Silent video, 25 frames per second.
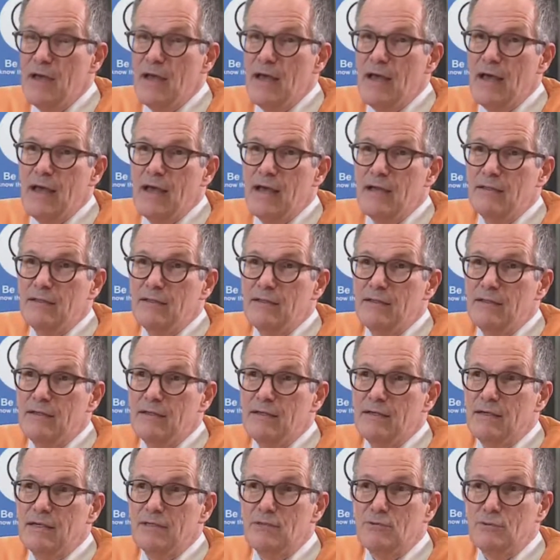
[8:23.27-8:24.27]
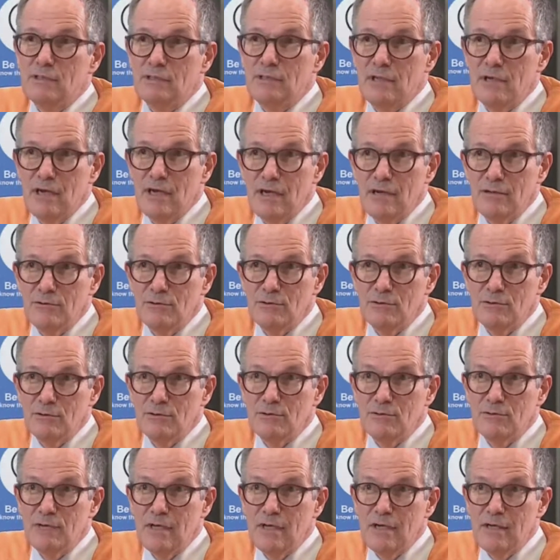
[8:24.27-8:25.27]
And it was allowed
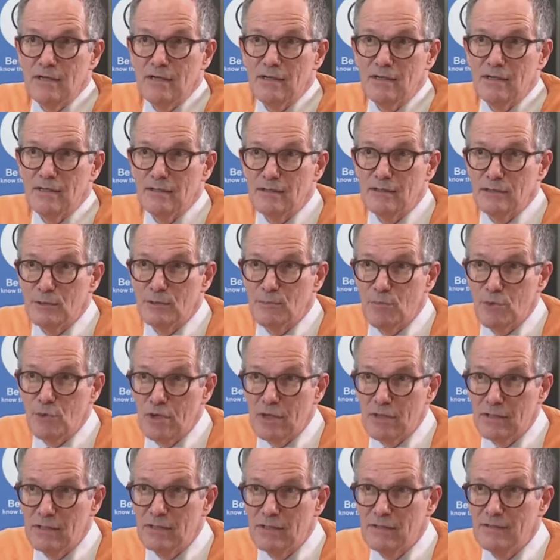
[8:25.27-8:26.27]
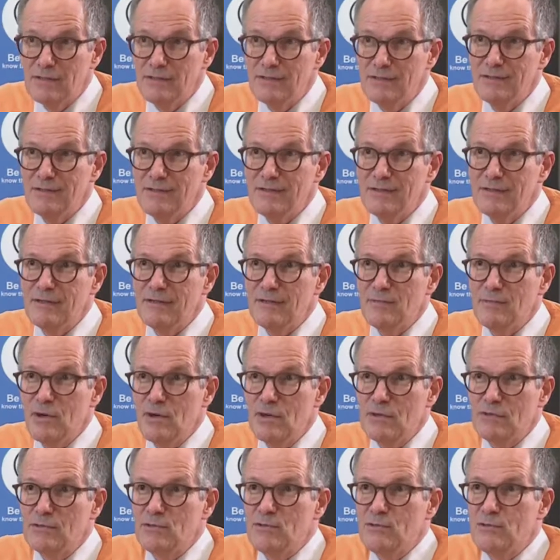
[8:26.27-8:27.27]
to spread
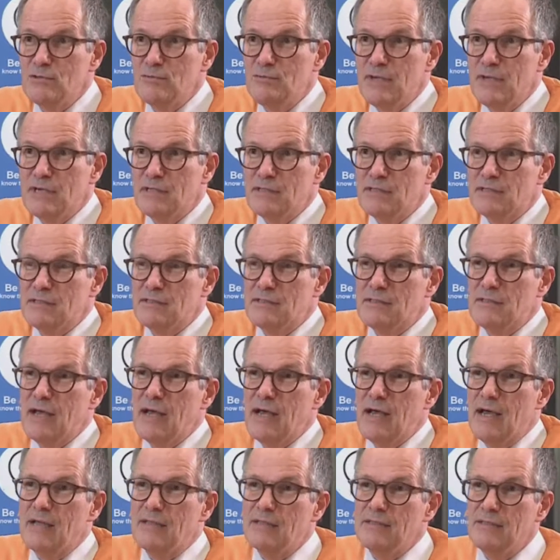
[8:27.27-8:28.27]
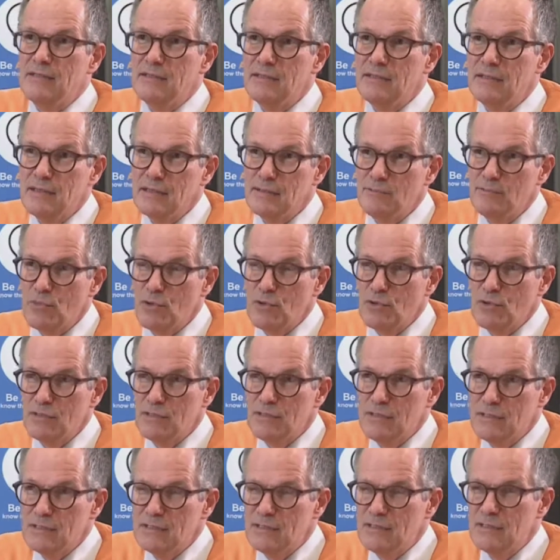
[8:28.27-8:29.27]
among those minks, and in that
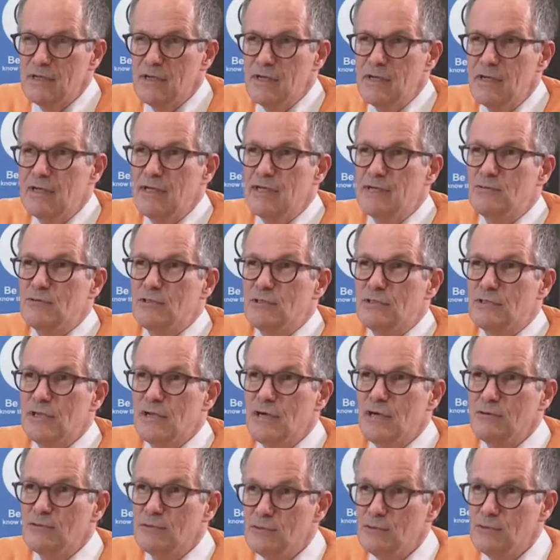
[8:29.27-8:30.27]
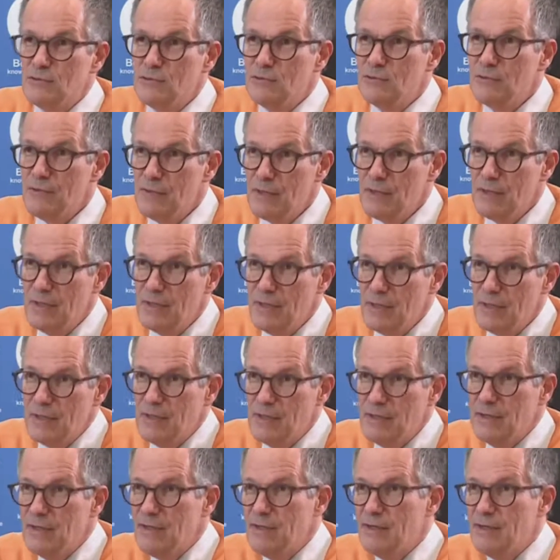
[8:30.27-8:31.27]
process it was allowed to
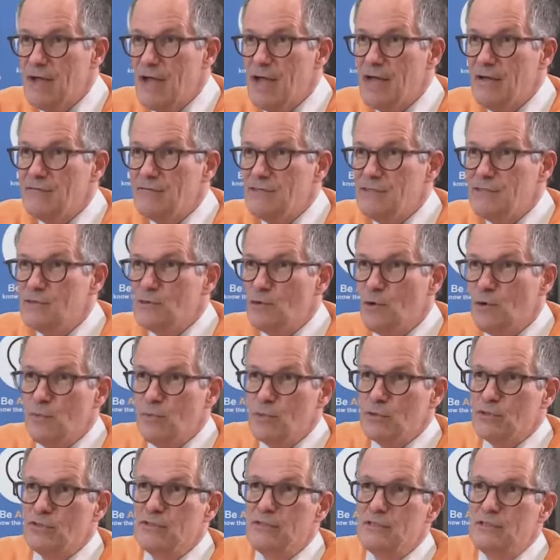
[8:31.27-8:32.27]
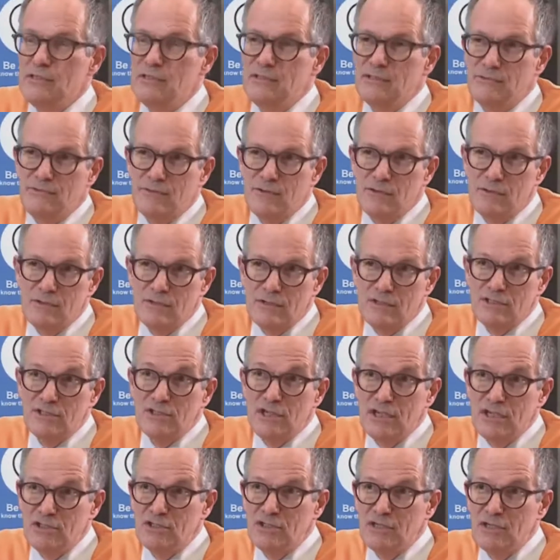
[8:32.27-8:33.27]
have these opportunities for
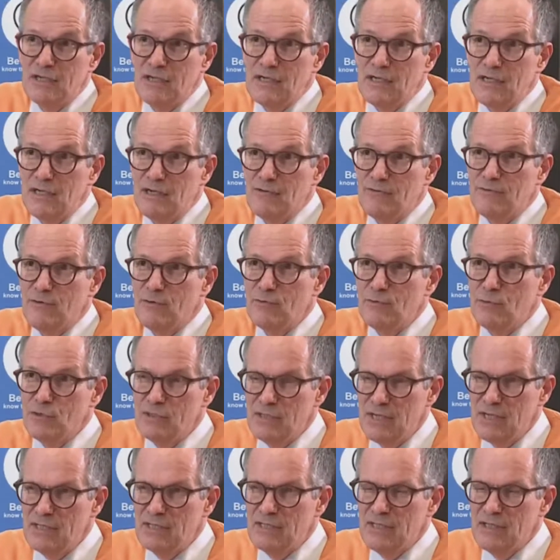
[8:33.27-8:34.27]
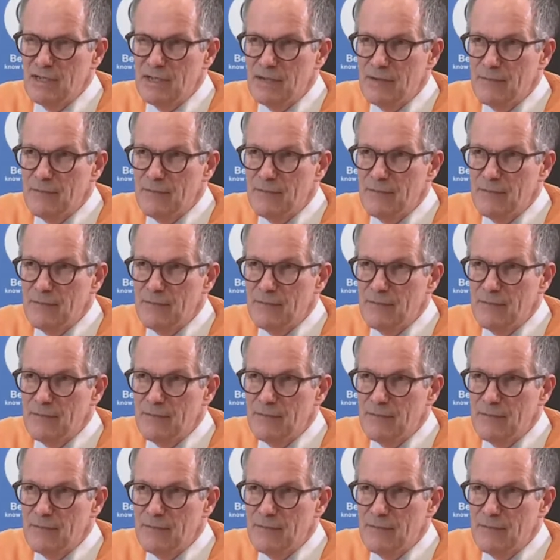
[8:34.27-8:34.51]
changing and for mutating.